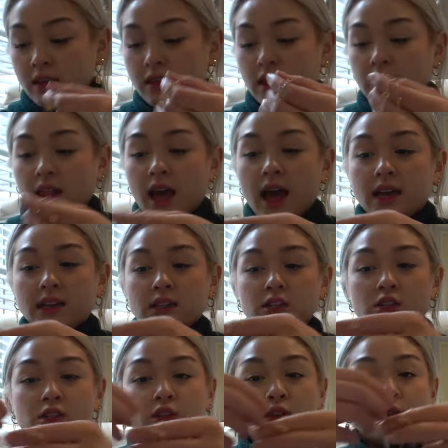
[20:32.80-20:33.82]
The
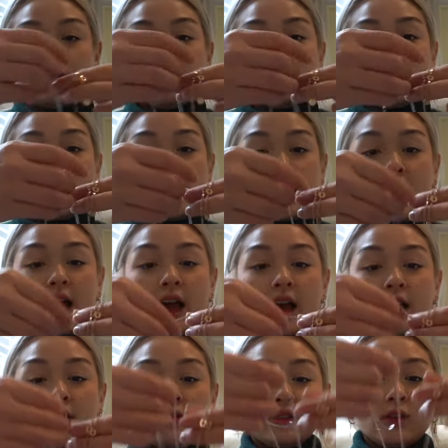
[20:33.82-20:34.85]
last two that I
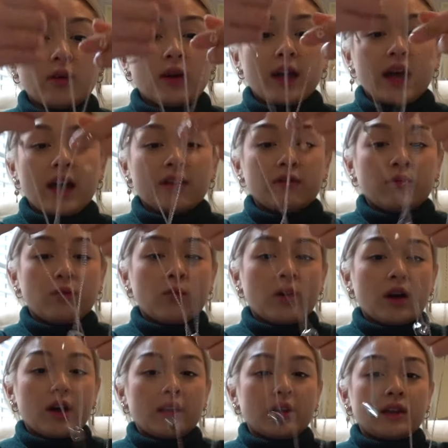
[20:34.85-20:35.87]
have, so I have
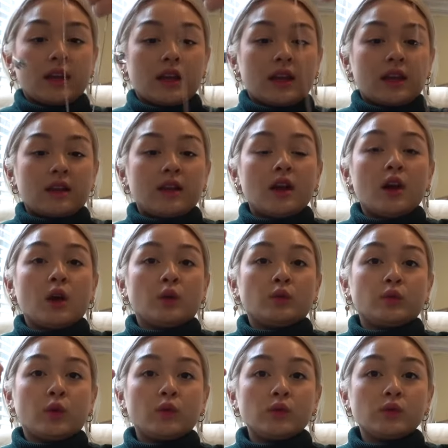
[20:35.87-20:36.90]
one in
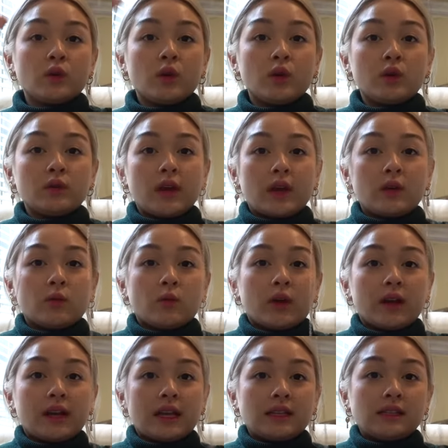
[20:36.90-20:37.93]
rose gold and
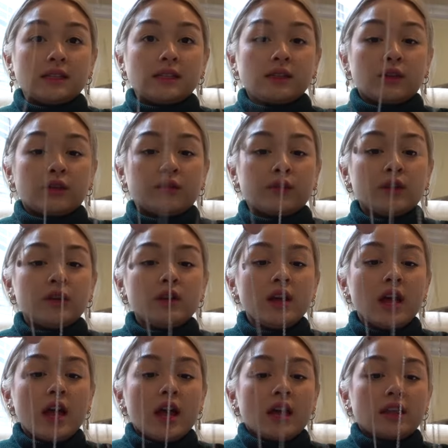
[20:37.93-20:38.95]
one in silver.
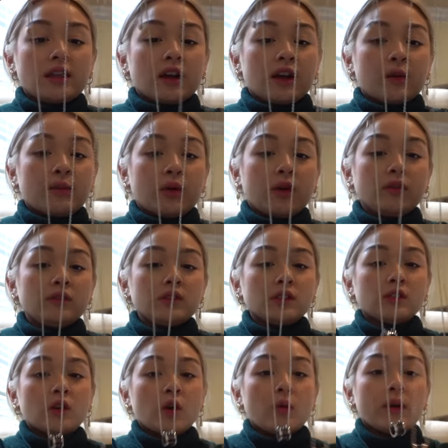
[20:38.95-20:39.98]
They're both
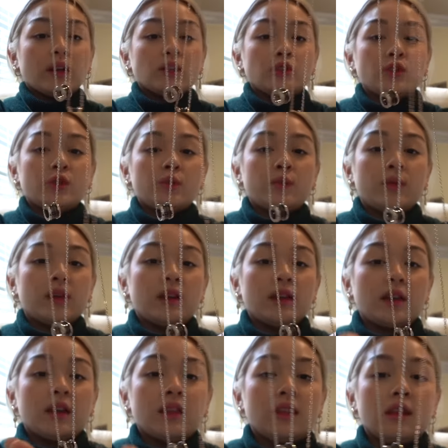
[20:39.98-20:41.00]
just going to
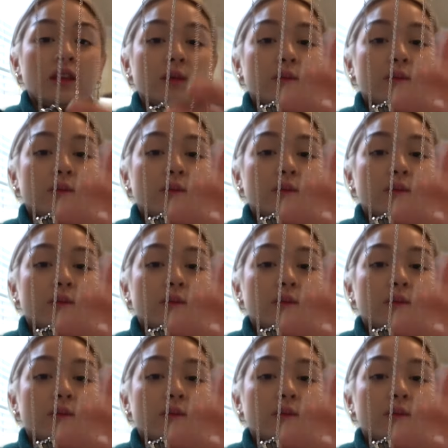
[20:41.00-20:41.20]
be the